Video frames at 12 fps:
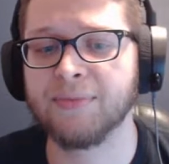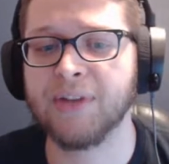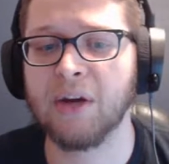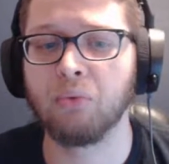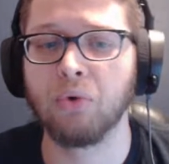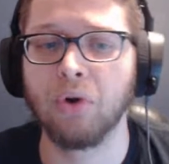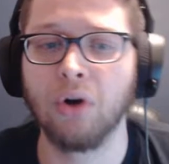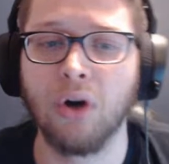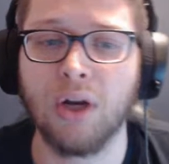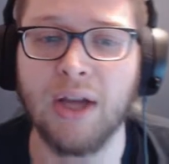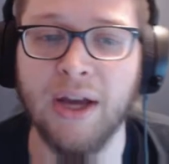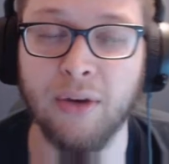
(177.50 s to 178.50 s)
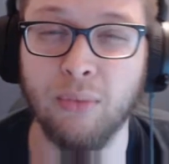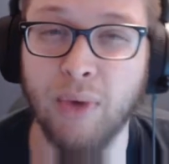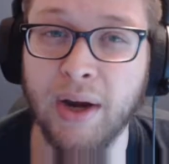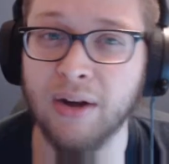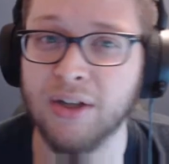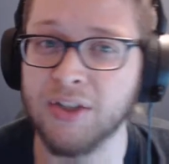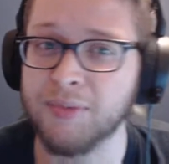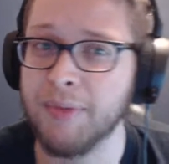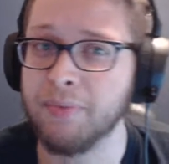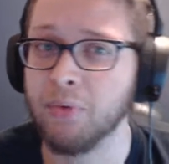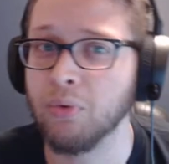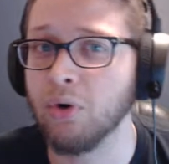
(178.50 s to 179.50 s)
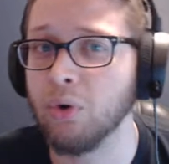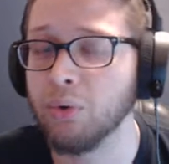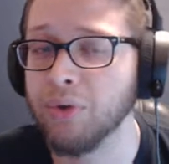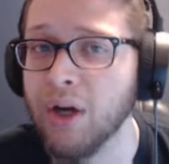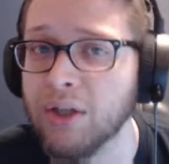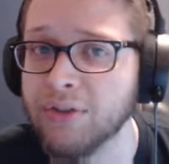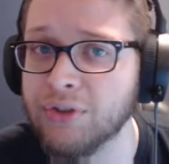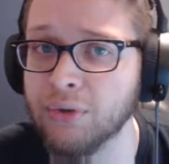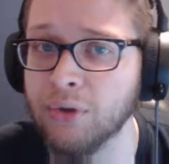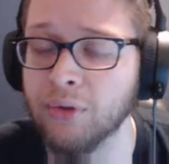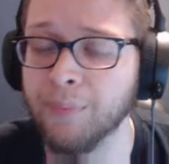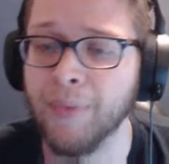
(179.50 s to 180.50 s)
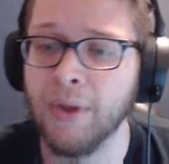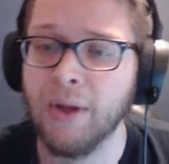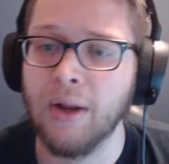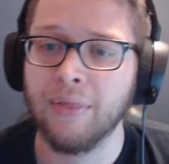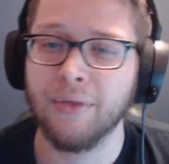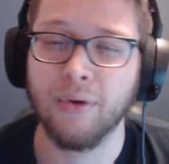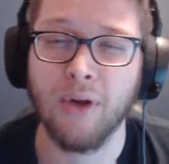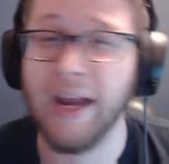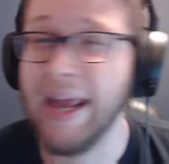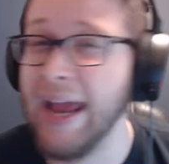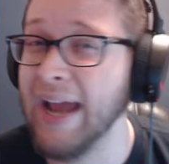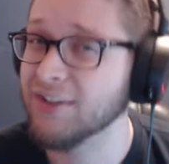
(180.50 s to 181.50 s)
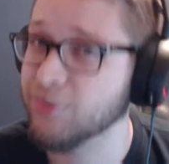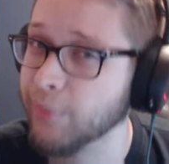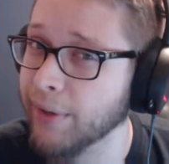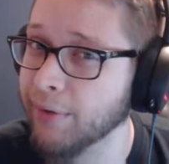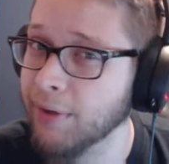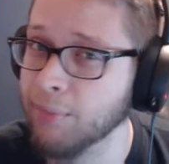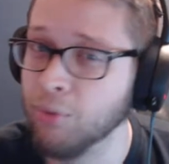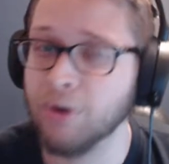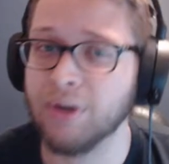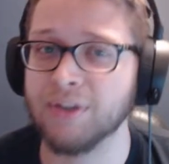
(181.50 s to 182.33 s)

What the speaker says: that were kind of rare because people were holding on to them, they're not as rare anymore because